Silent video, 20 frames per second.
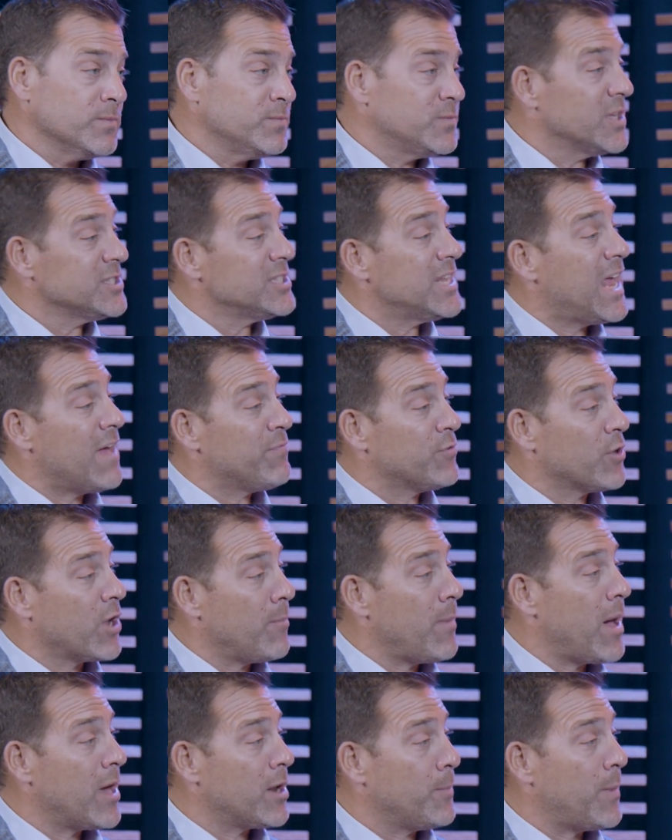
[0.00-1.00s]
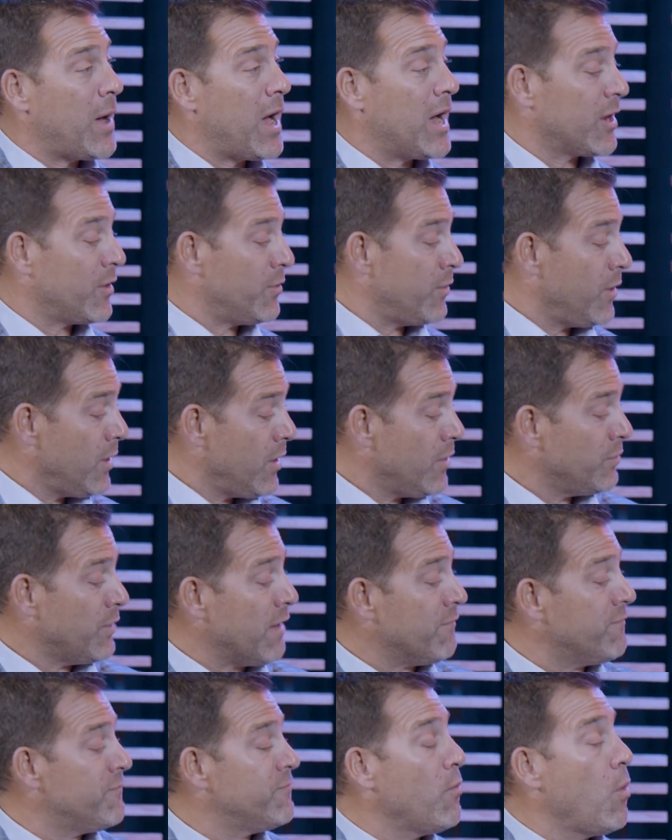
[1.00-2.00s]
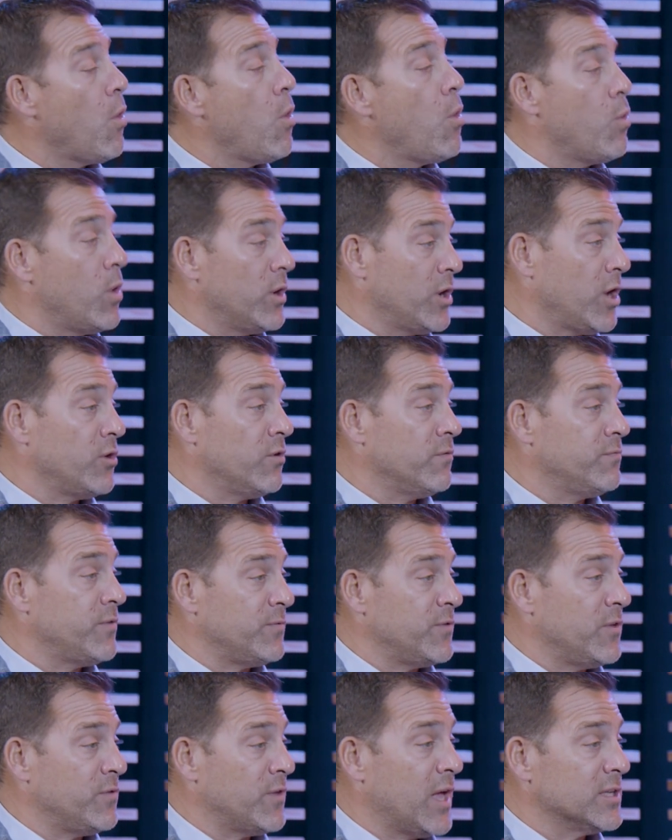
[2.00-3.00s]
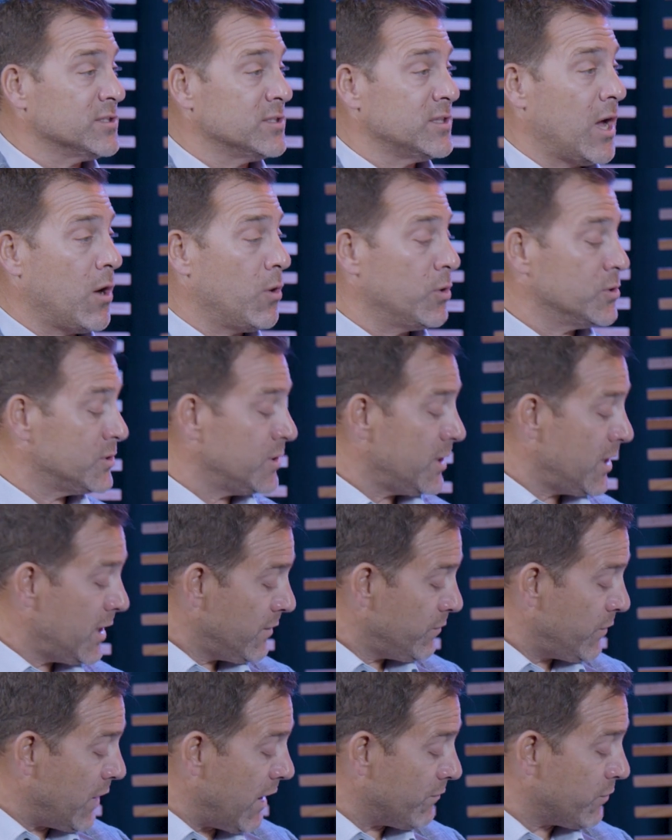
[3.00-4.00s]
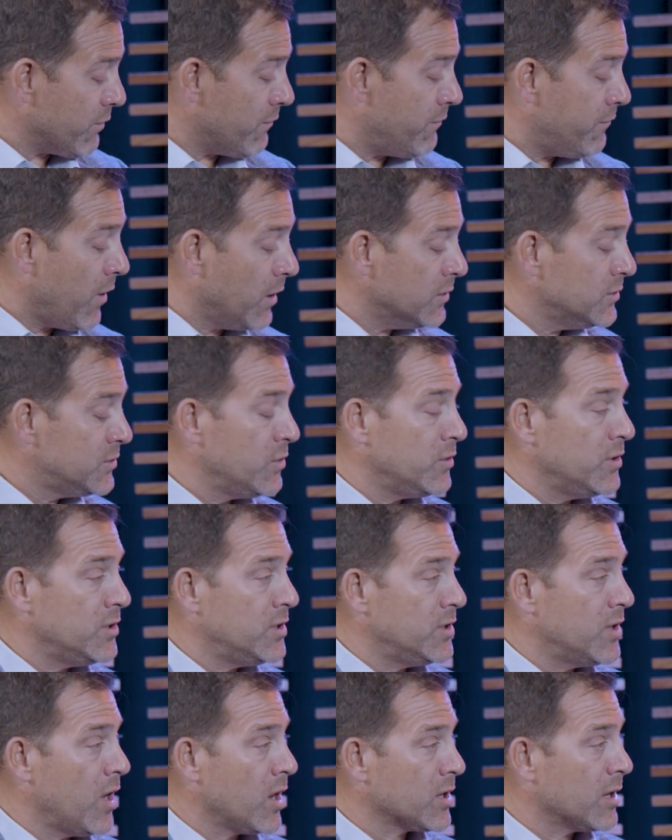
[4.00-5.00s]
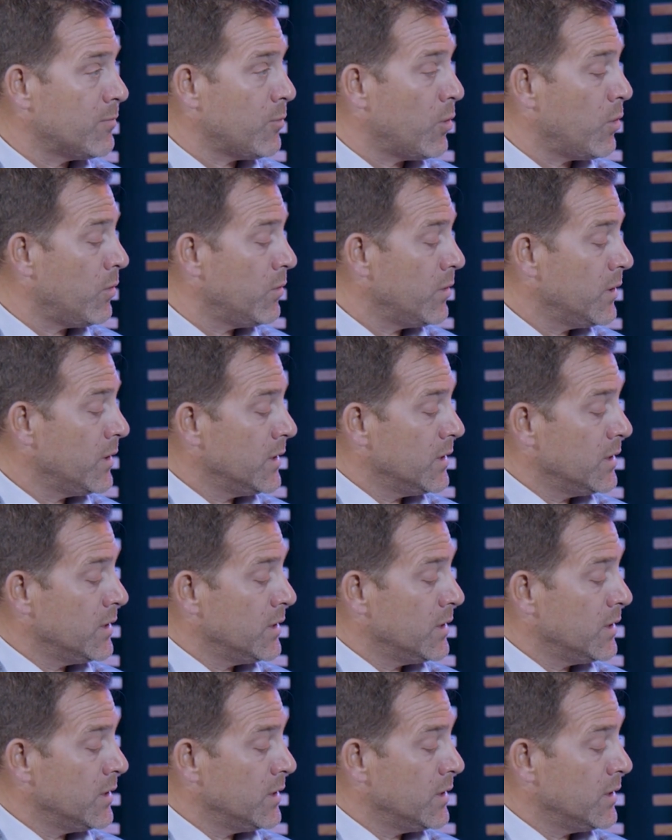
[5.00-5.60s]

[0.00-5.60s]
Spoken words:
doesn't have to come out of pocket that full $150,000. They have to fund to the deductible.